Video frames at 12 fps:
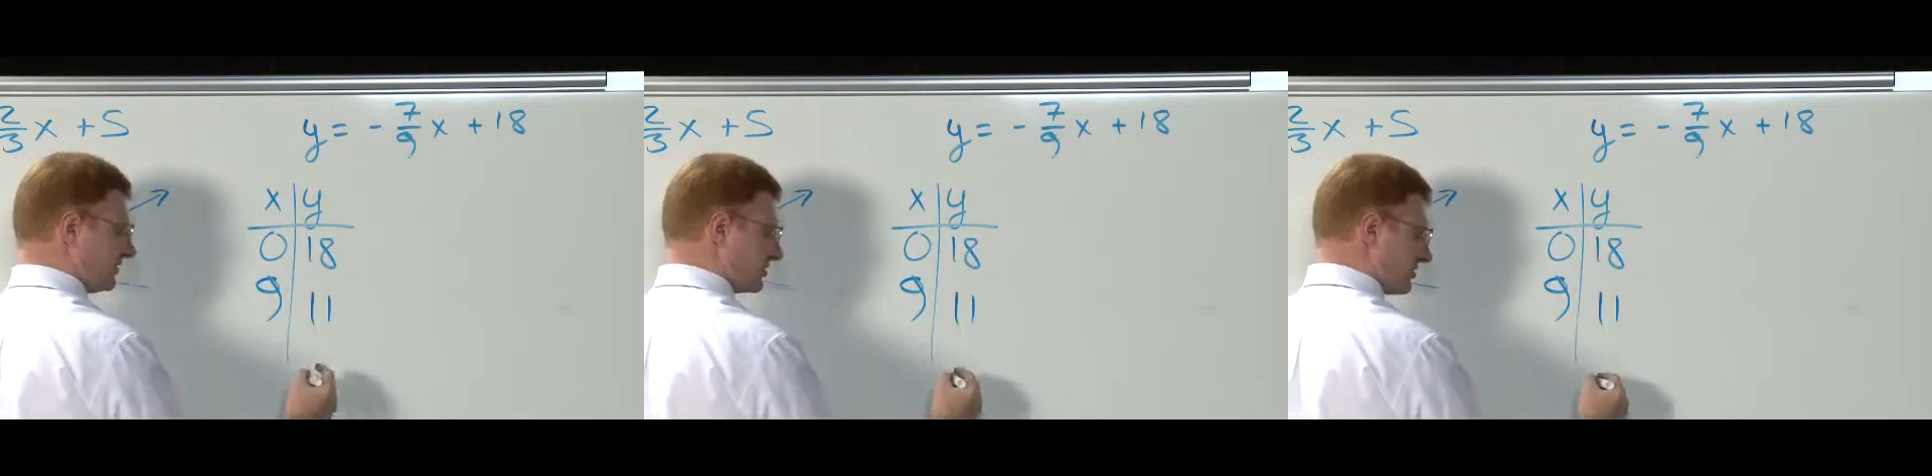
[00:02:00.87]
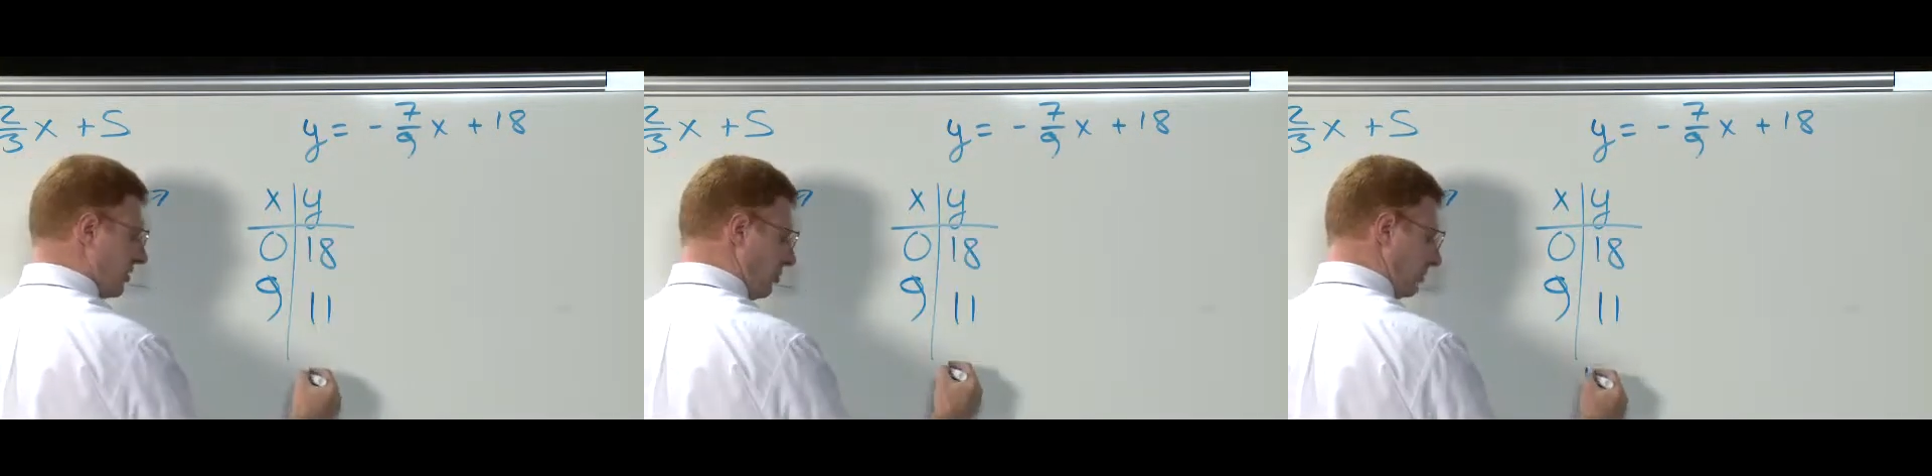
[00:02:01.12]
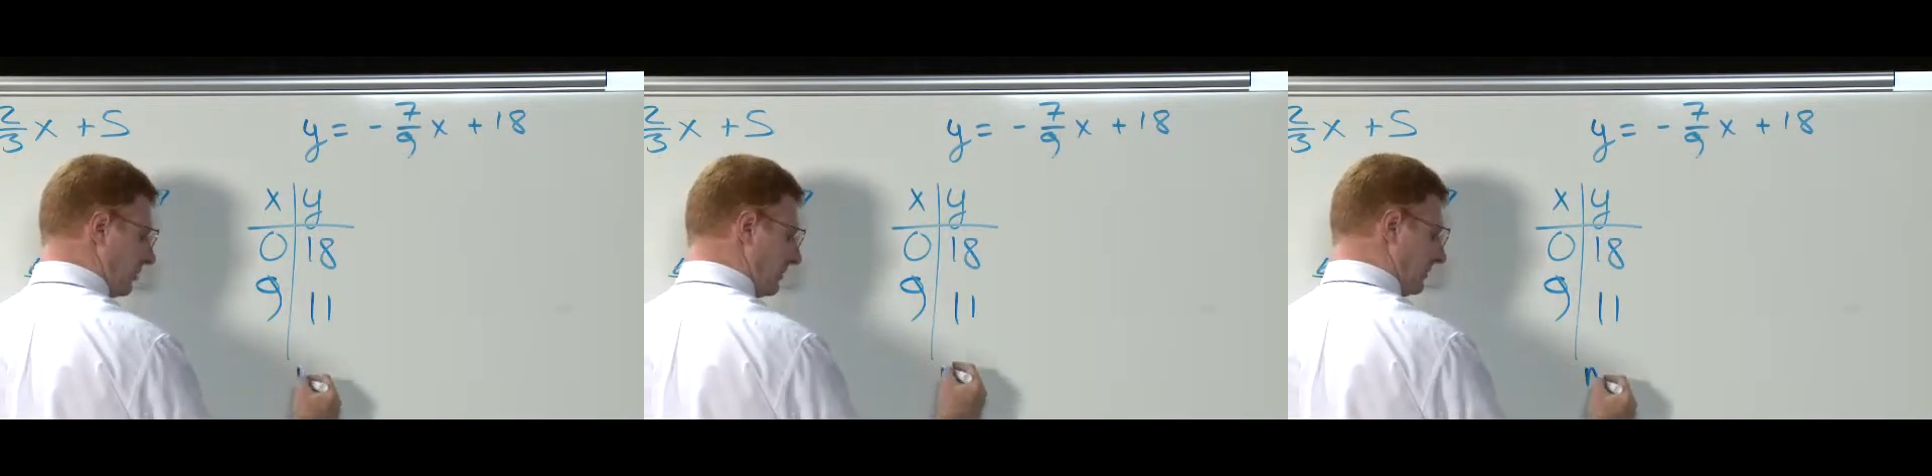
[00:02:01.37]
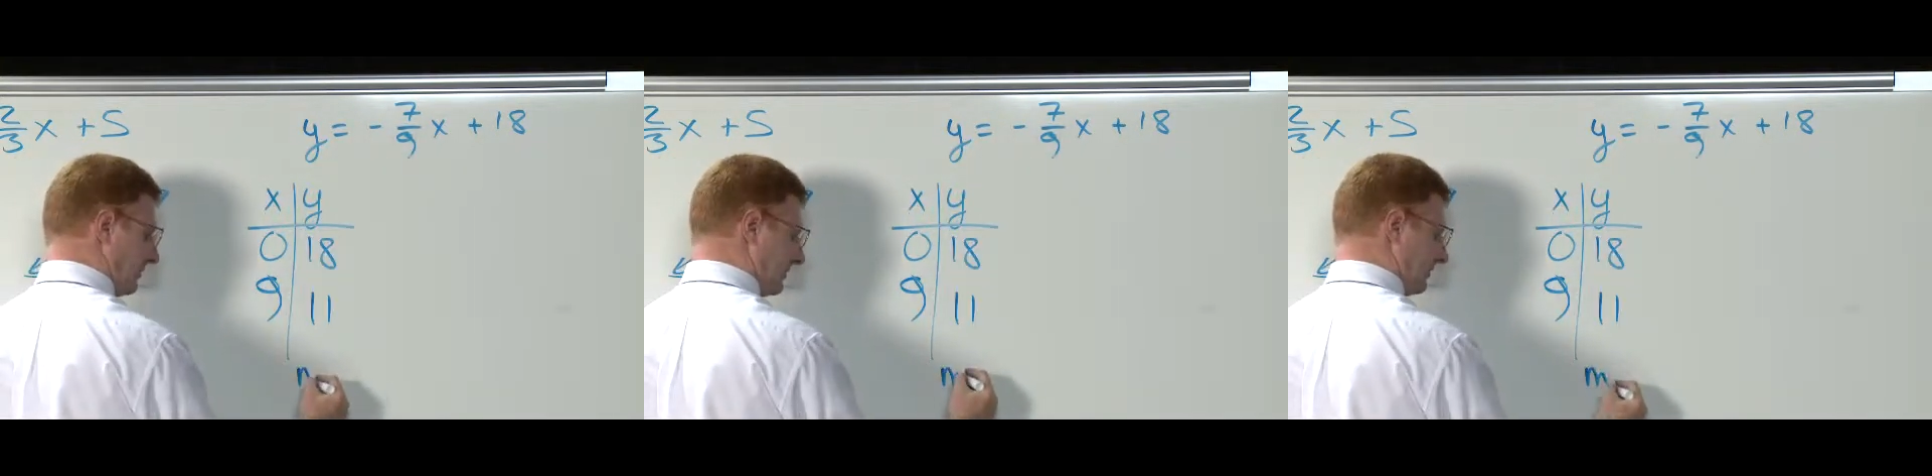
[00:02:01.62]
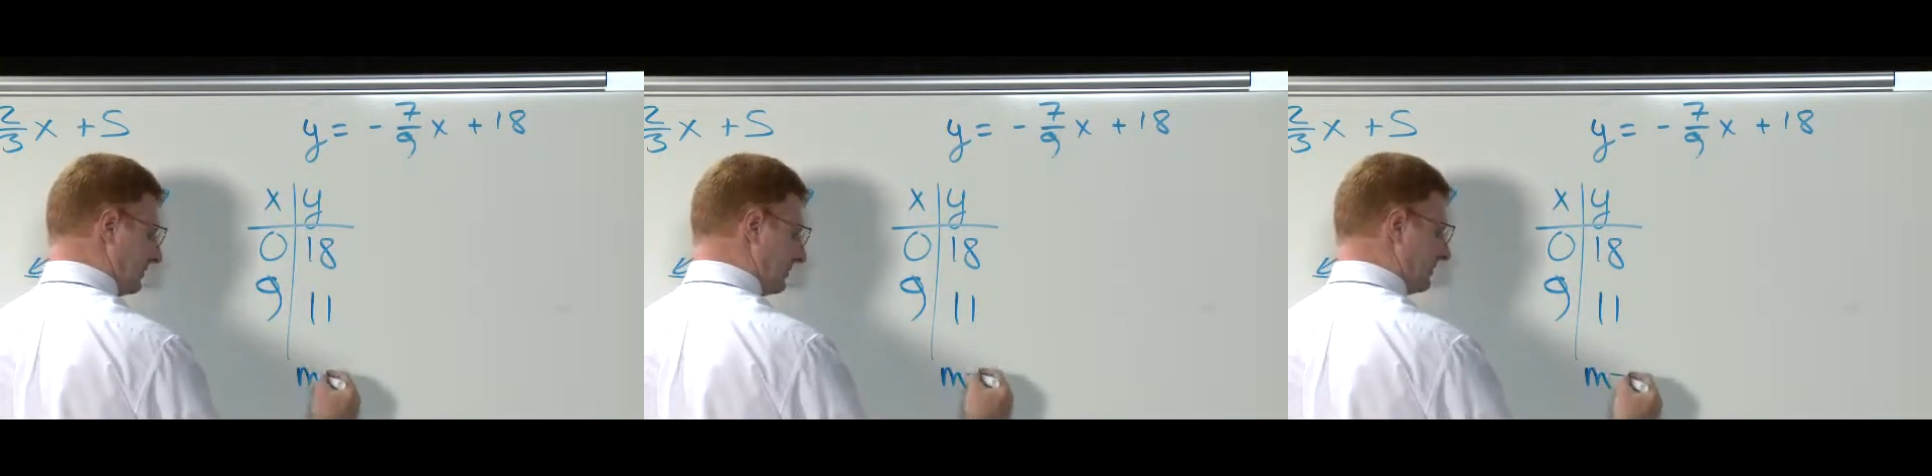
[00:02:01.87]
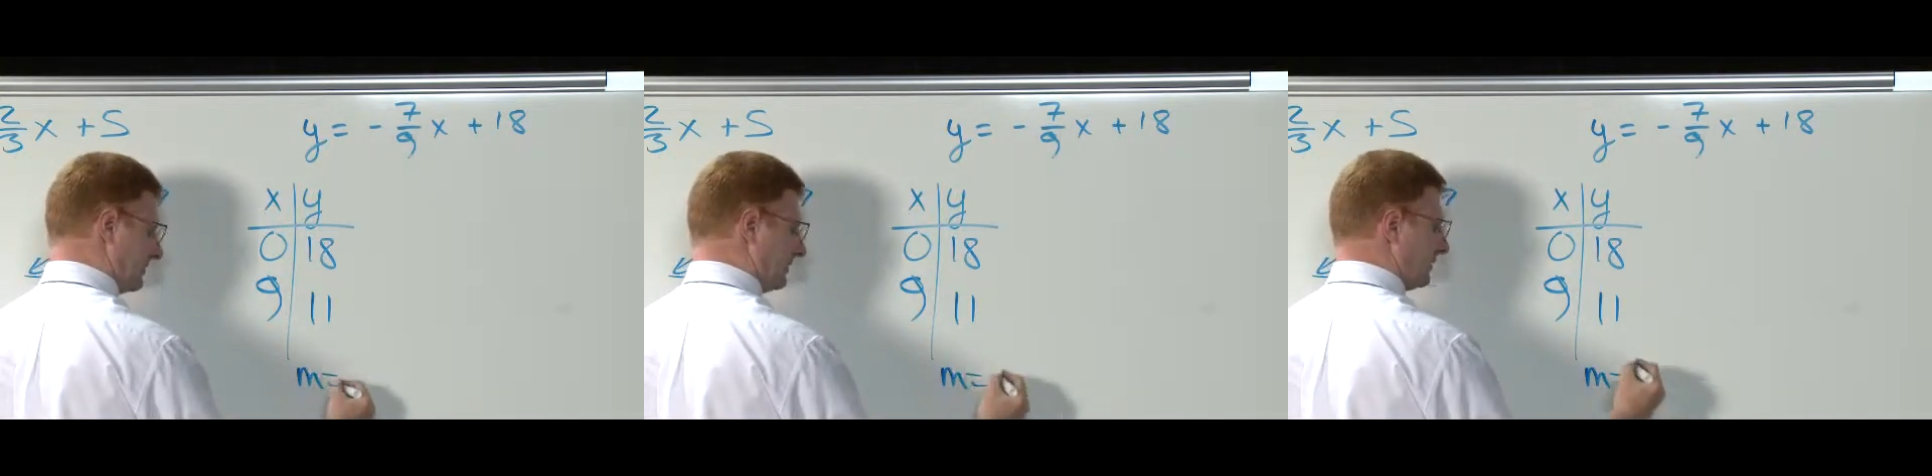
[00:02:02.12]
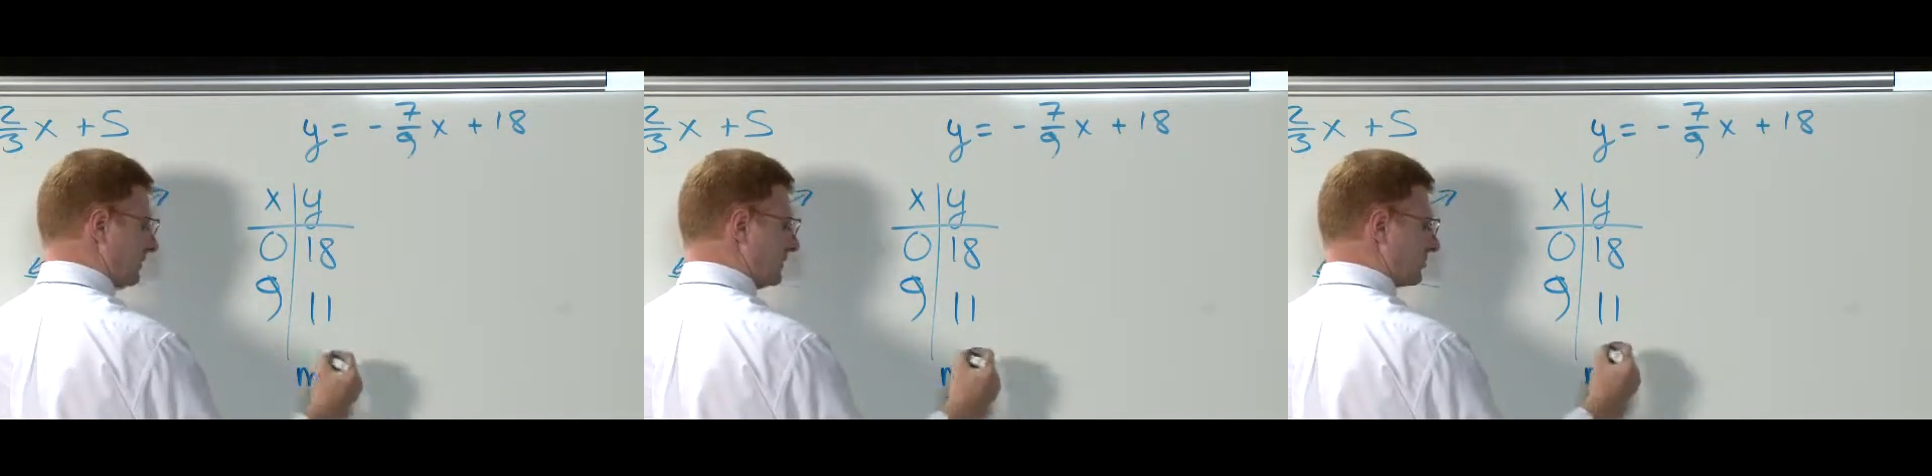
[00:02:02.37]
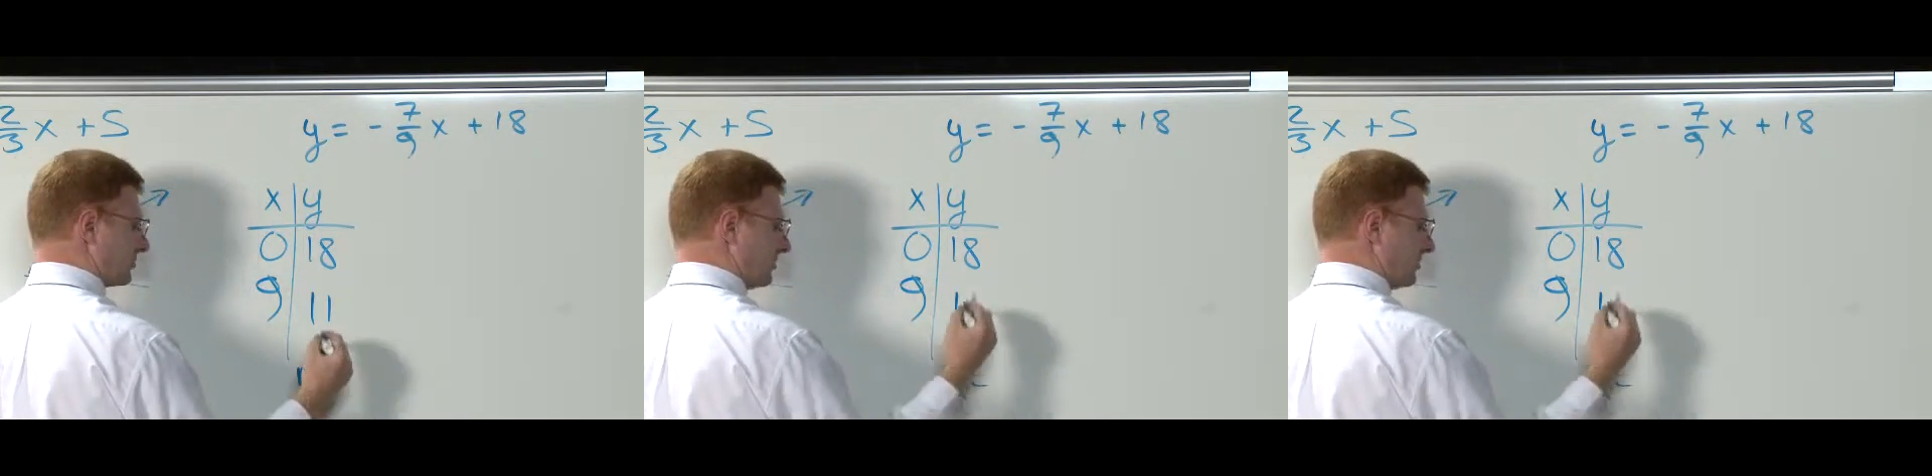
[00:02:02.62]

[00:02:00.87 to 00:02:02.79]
The slope is